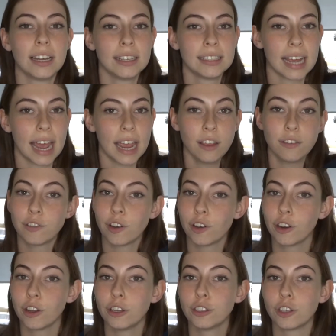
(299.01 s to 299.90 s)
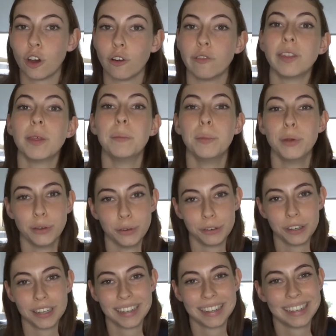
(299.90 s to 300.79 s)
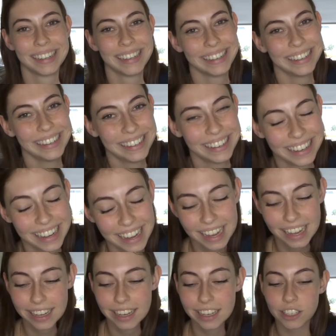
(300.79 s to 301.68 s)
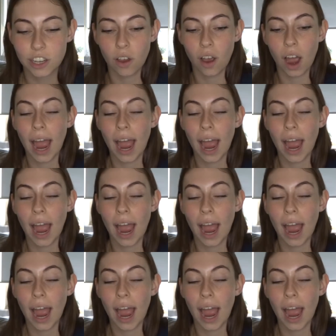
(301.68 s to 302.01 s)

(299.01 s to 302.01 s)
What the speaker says: take photos of the moon. So I